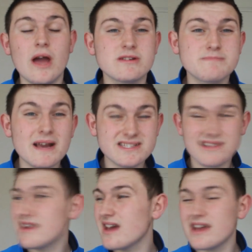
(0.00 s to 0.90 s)
It was
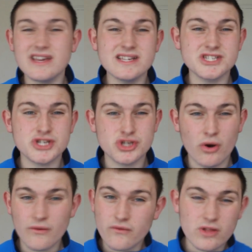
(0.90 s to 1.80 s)
basically an easy
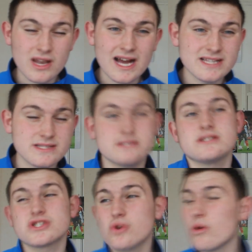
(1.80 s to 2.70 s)
shot for the lads
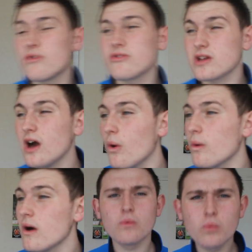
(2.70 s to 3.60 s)
to score the
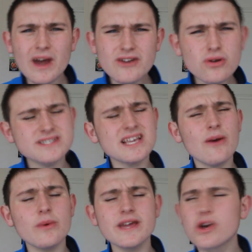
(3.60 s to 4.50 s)
goal. When Notts
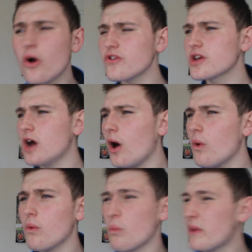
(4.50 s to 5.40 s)
County got the
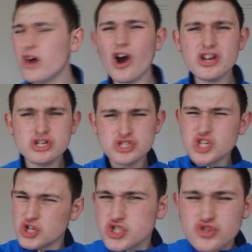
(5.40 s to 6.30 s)
goal, we kind of
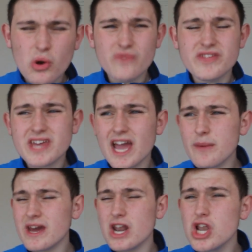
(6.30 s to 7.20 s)
took control of the
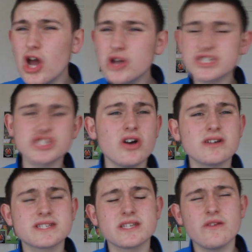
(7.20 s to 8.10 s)
game. We had loads of
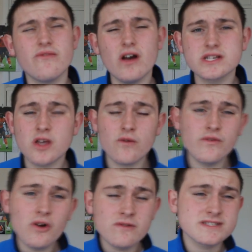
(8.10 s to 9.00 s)
chances in the first half.
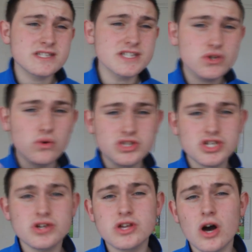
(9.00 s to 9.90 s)
We obviously scored
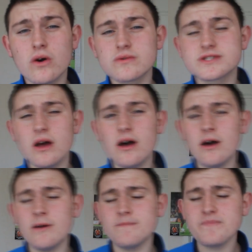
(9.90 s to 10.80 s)
two goals,
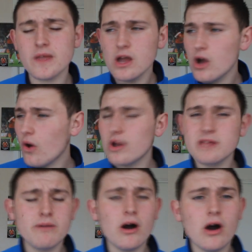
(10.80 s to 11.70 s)

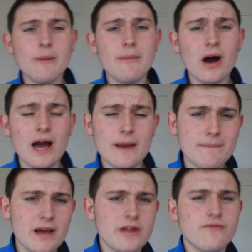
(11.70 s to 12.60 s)
Ollie Palmer
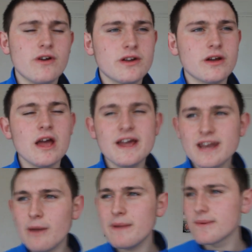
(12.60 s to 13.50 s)
and Pelly Ruddock.
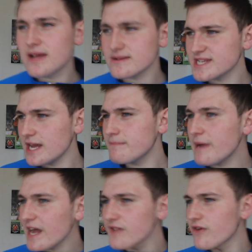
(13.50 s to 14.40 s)
Now, people kept saying
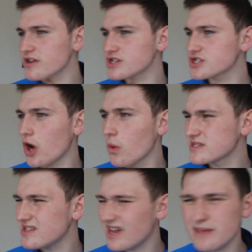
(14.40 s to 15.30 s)
Pelly Ruddock's goal
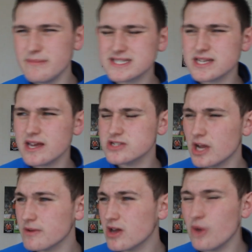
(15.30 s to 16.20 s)
was like a mishit
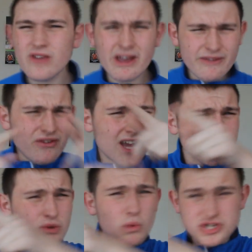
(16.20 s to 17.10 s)
type of goal. Yeah, if you
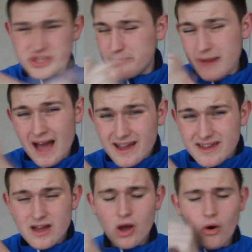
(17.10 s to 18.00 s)
actually watch it
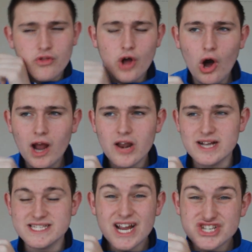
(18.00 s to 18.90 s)
back on the
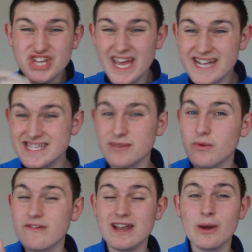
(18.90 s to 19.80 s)
highlights, he actually hit it
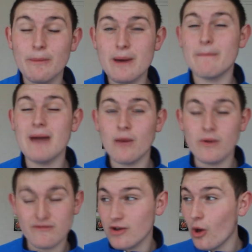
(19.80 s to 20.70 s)
with a little bit of
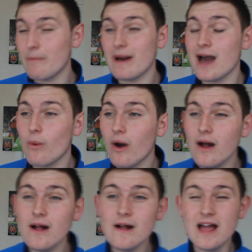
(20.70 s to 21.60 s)
with a lot of
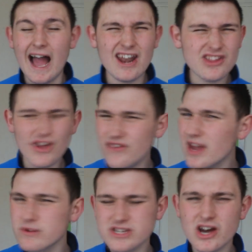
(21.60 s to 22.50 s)
power. And I don't think
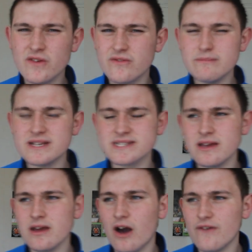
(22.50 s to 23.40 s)
it was kind of a mishit.